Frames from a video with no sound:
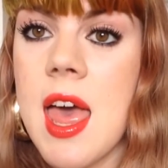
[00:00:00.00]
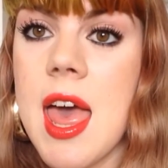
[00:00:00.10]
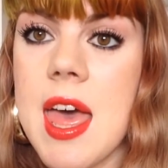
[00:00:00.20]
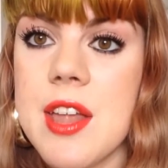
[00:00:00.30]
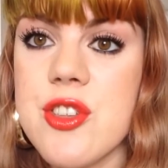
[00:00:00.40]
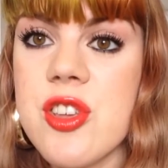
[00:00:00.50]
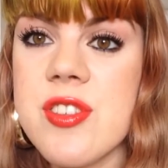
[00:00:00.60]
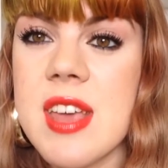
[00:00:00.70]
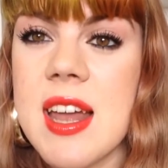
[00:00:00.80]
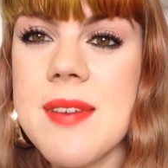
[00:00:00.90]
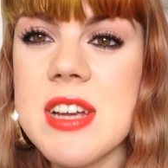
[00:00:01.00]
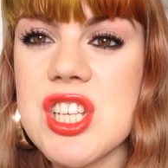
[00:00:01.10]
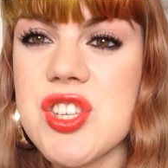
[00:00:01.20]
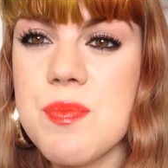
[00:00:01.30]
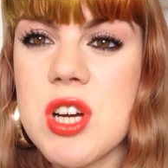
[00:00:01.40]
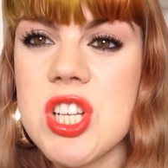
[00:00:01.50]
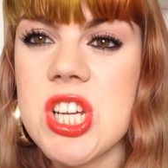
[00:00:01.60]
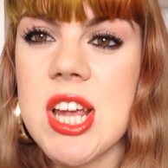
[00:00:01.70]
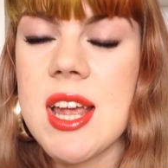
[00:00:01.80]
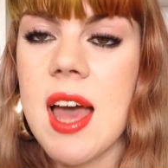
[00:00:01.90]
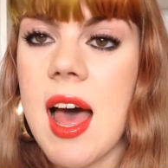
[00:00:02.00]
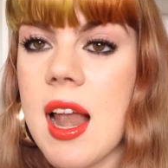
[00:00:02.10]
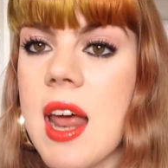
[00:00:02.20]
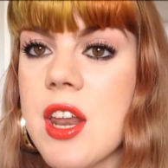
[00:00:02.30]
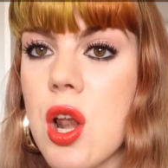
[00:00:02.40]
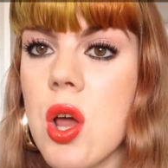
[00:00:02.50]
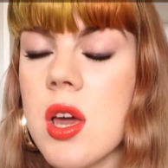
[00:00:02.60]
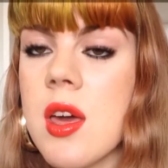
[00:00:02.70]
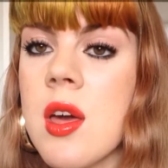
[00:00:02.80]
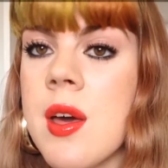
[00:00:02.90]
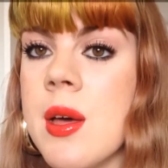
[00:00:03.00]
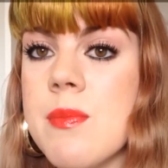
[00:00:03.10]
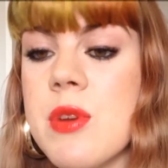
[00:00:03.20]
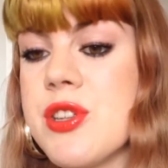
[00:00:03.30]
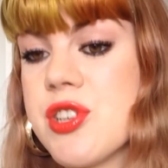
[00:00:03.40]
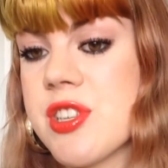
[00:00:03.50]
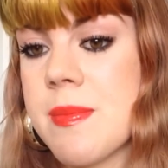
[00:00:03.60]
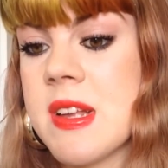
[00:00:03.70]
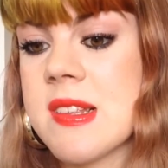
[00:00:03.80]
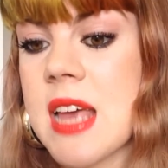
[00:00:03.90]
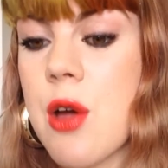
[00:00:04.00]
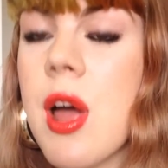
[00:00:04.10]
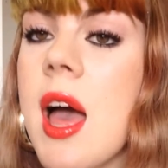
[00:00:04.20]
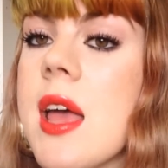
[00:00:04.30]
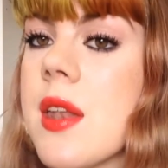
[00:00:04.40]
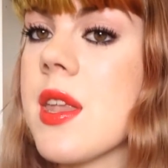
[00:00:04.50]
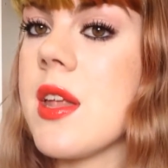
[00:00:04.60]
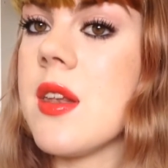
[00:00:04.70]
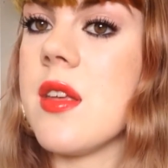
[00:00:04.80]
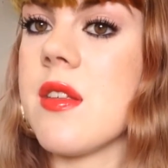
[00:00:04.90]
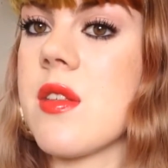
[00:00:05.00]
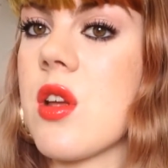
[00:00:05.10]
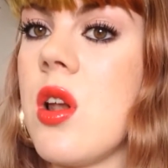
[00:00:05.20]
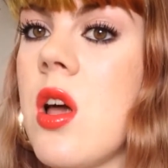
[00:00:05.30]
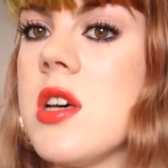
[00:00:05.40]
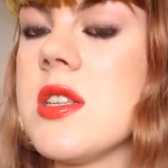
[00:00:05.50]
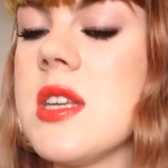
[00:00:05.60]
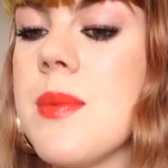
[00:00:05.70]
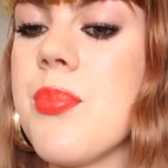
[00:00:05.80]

And just kind of a smudgy eyeliner look with just some mascara and then this glossy,